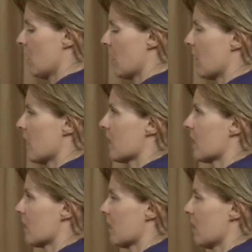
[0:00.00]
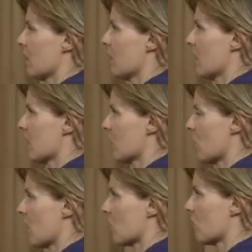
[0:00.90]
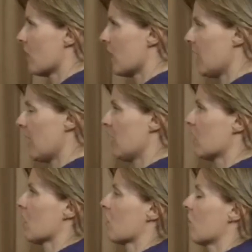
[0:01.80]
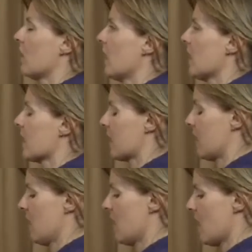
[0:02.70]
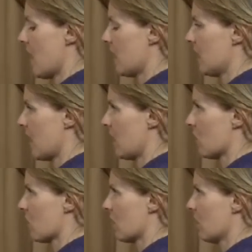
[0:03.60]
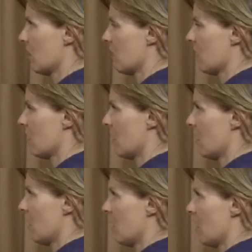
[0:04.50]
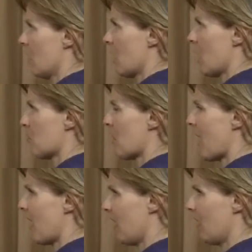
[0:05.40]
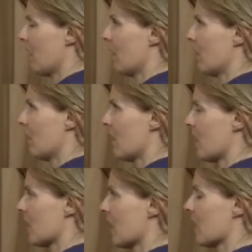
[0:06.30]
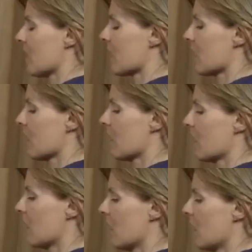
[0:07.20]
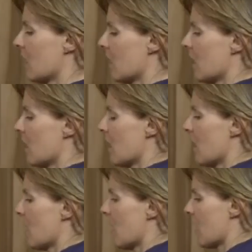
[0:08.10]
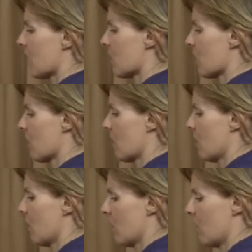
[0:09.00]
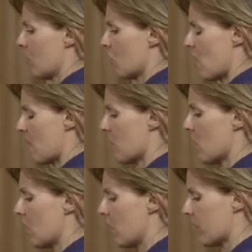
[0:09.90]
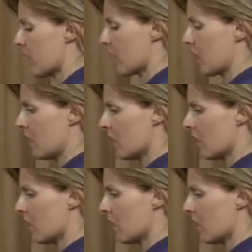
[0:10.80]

This, this stretch really does release head tension and pain, headaches and trapped nerves